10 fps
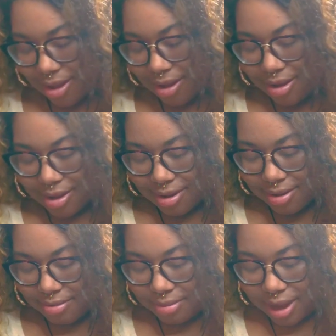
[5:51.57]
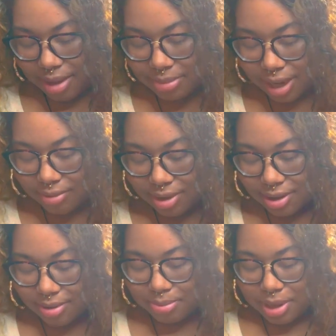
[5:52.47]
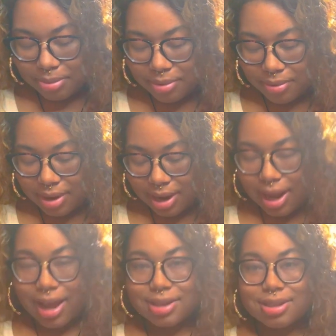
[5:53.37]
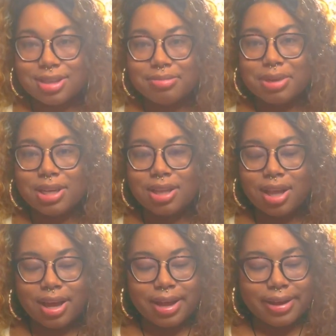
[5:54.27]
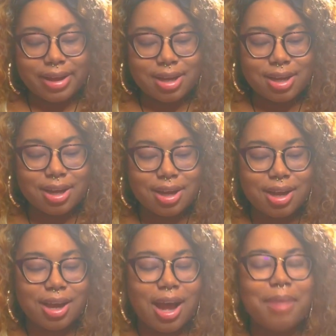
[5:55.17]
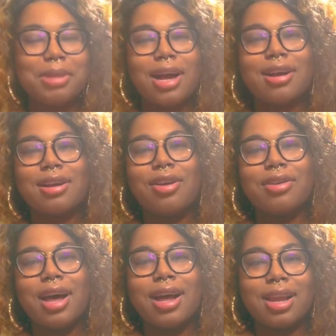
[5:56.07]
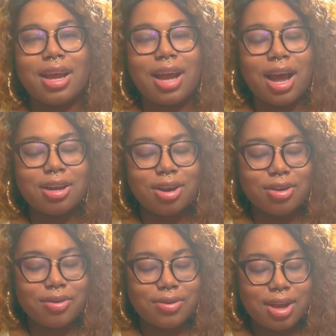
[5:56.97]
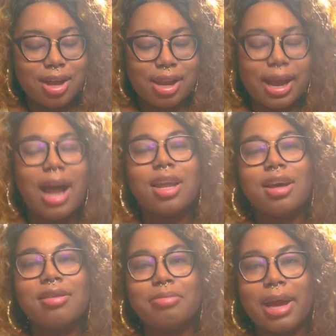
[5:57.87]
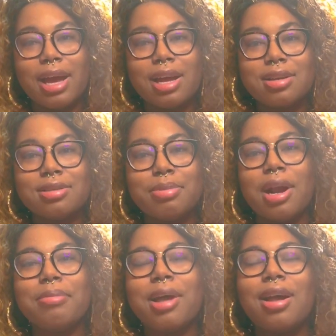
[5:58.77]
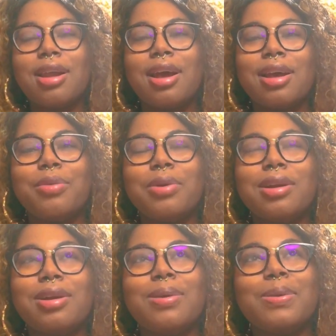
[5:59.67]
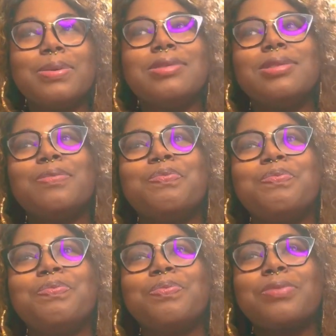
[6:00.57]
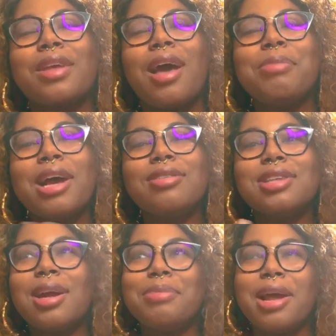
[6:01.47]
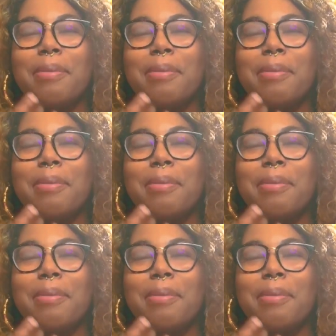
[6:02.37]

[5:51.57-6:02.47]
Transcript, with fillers: um, I'm not one of them people where it has to be like, I'm not gonna lie, like, I know, like, I love bags, but I'm not like one of those, I'm not gonna say I'm not a